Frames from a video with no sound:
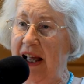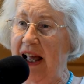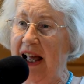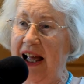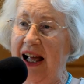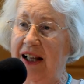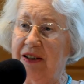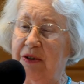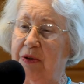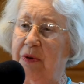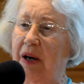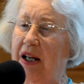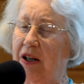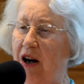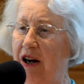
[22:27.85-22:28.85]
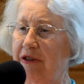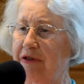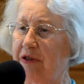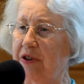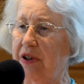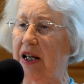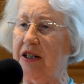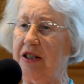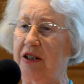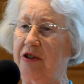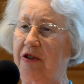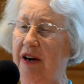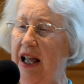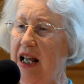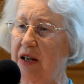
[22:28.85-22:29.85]
And quite often, as
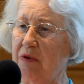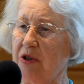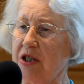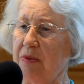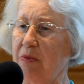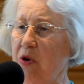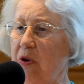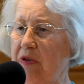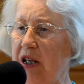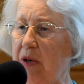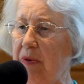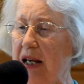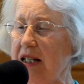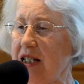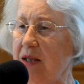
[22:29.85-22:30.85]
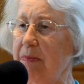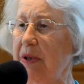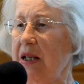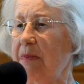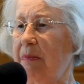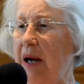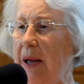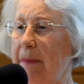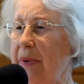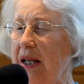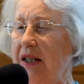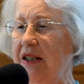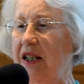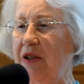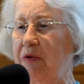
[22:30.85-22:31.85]
the train was moving west bit by
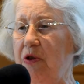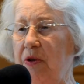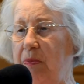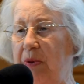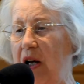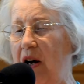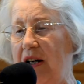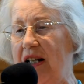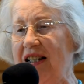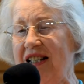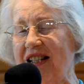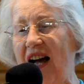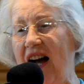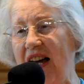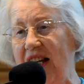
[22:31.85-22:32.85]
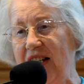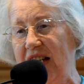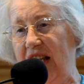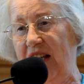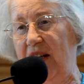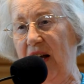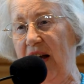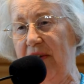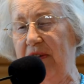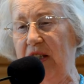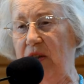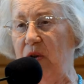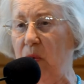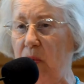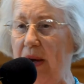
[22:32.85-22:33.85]
bit, it would be on a siding,
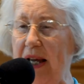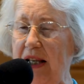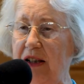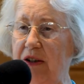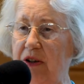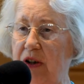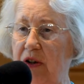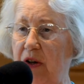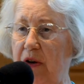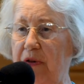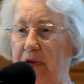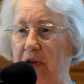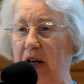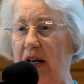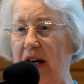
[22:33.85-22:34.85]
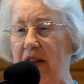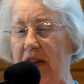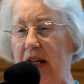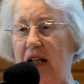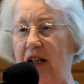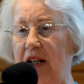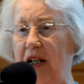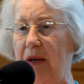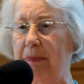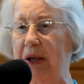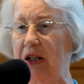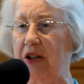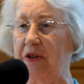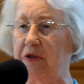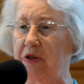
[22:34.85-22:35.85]
having to wait, for another clear
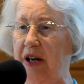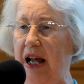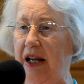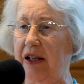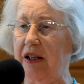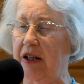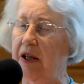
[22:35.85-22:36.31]
bit of track.